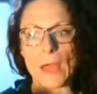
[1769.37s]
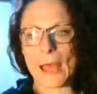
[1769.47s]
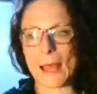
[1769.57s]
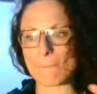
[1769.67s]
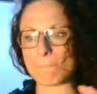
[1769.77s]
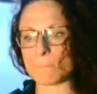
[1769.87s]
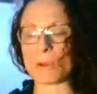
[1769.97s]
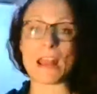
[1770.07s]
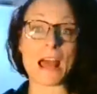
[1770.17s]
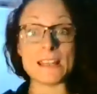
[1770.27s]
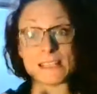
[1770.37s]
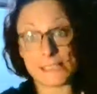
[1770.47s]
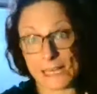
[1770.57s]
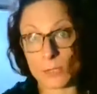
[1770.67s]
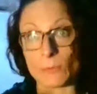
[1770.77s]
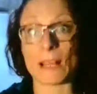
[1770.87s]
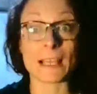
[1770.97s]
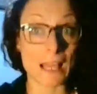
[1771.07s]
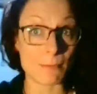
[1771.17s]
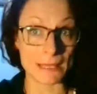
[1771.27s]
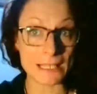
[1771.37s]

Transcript: um, brad understand that when i come